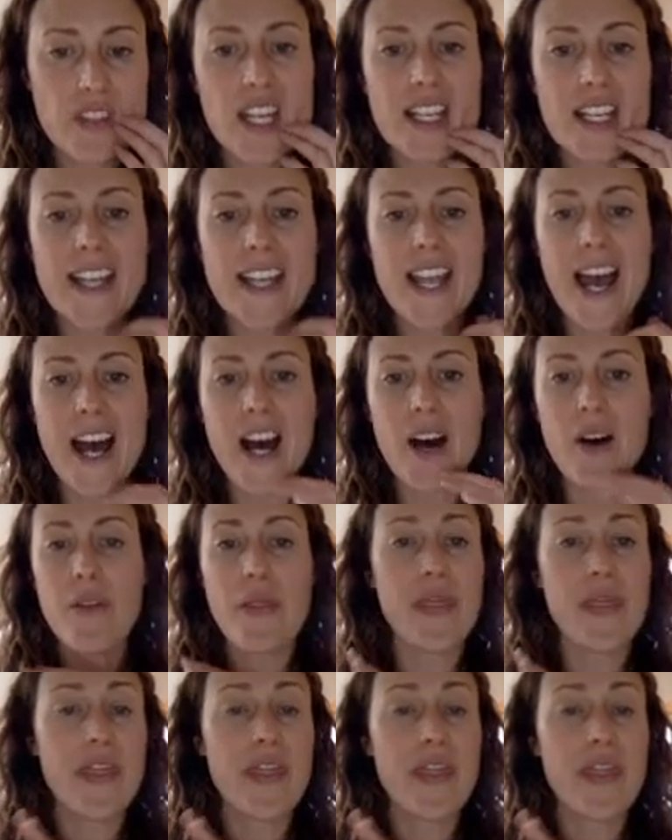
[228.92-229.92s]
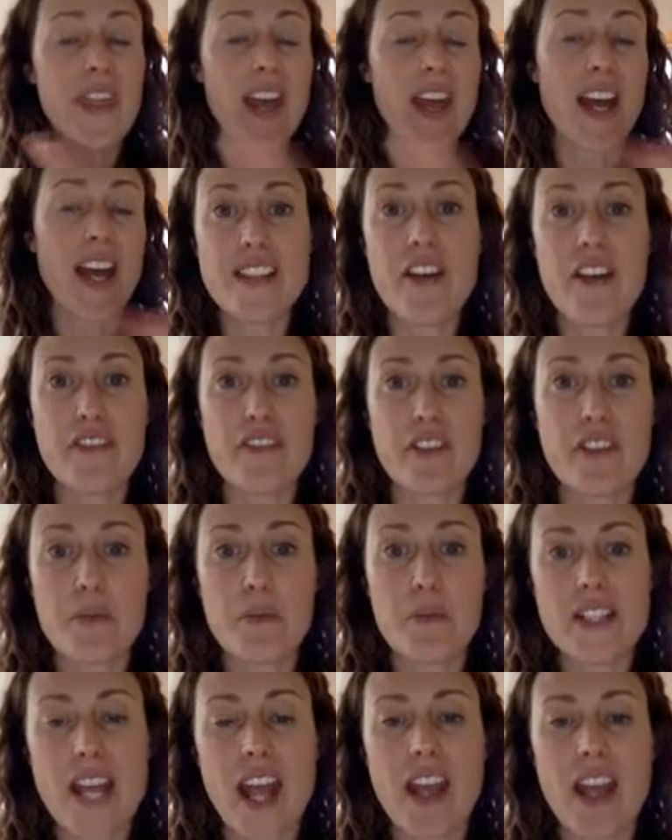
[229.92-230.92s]
Now, that's it for
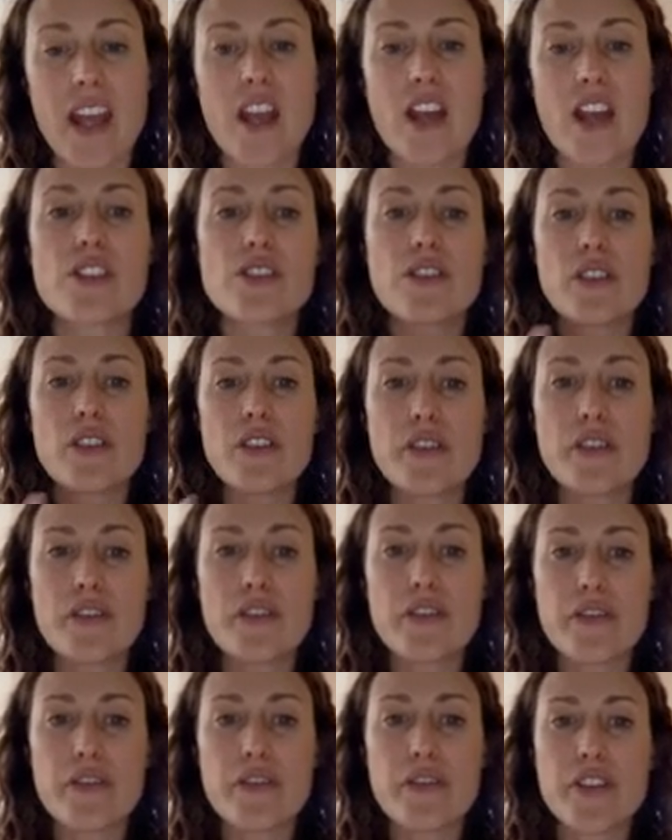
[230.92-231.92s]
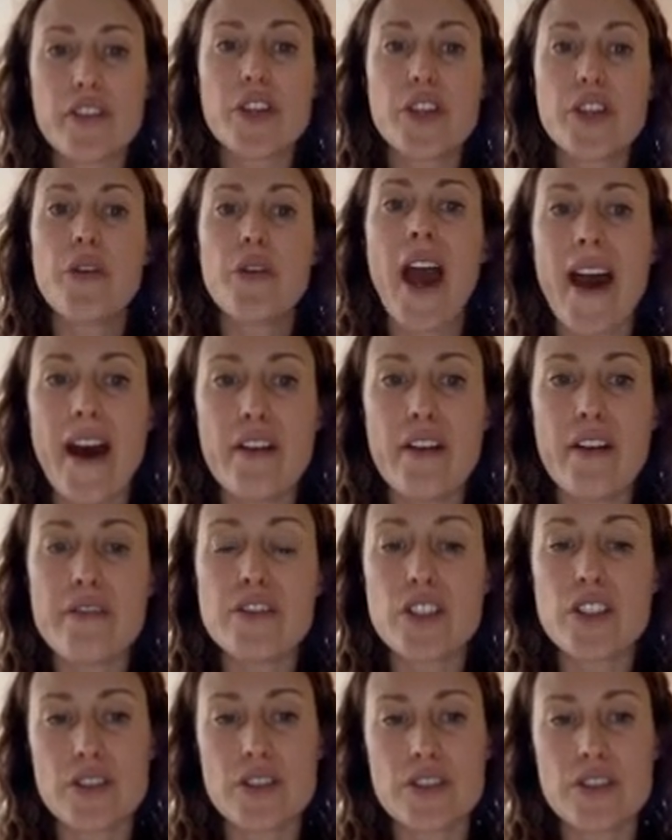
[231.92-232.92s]
Monday. So if you have
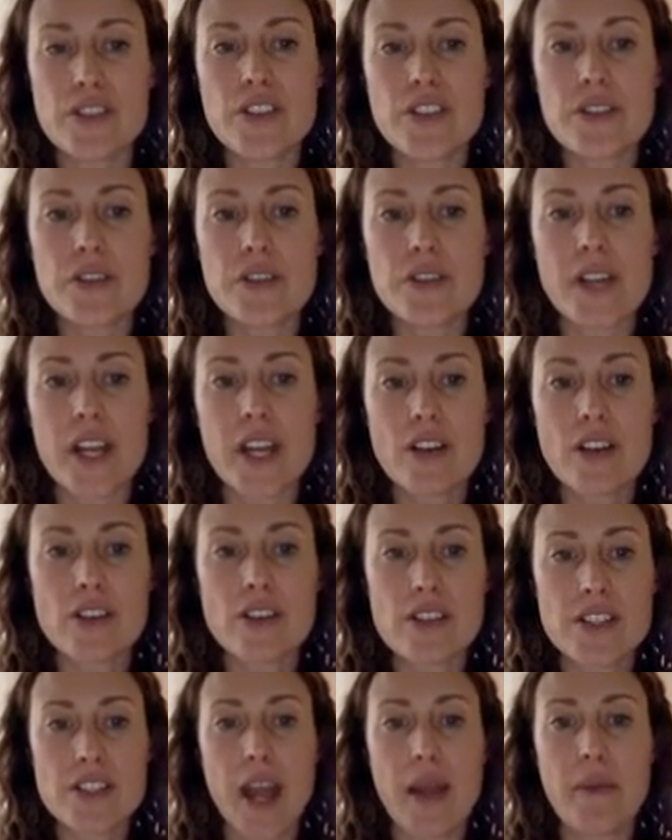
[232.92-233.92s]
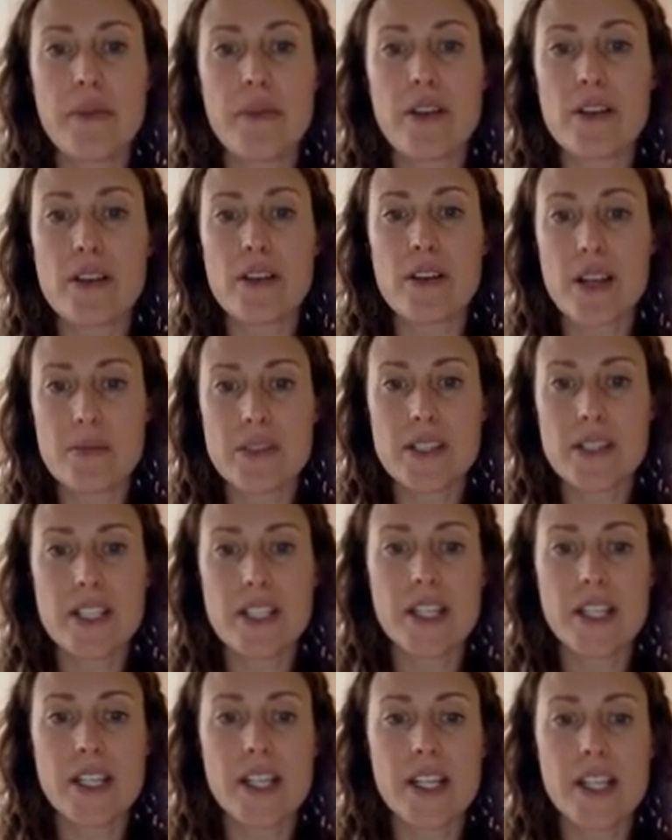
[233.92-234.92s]
chosen your two characters, typed their names in
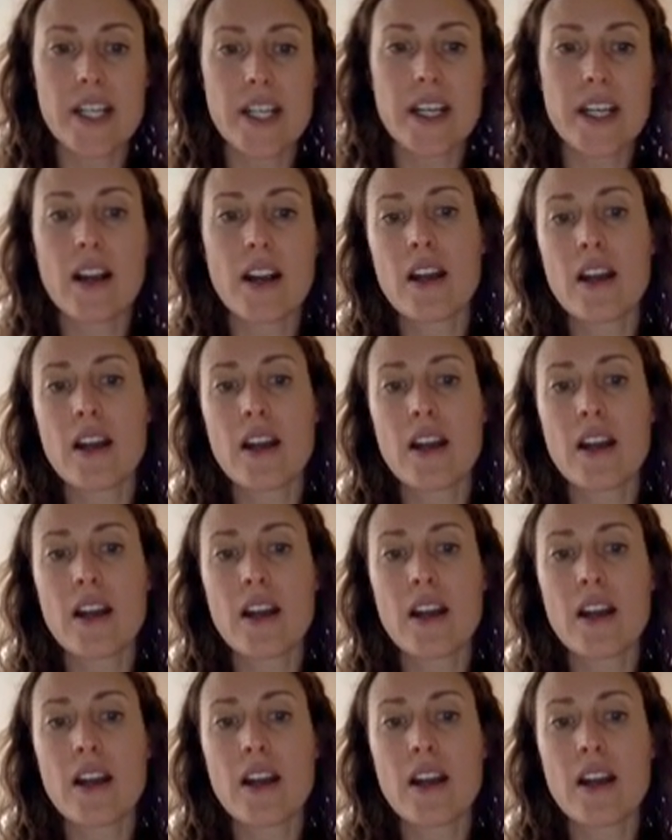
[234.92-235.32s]
here,